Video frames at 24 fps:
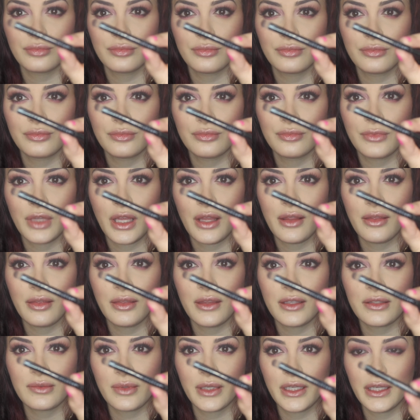Now I'm
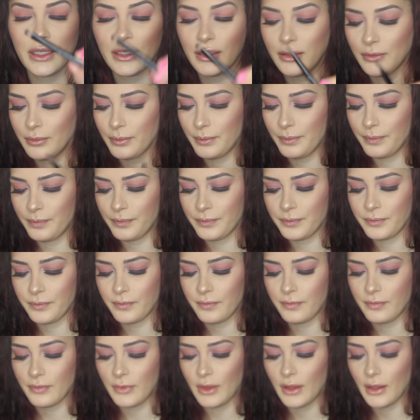using the
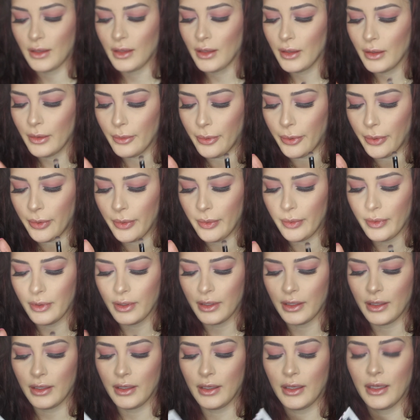Anastasia
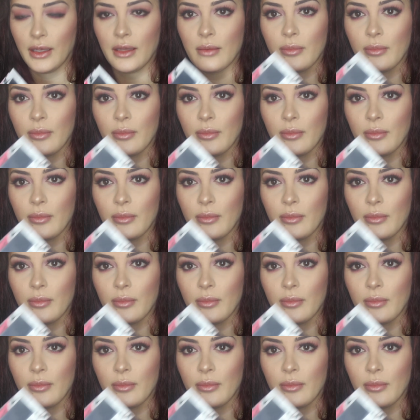brush that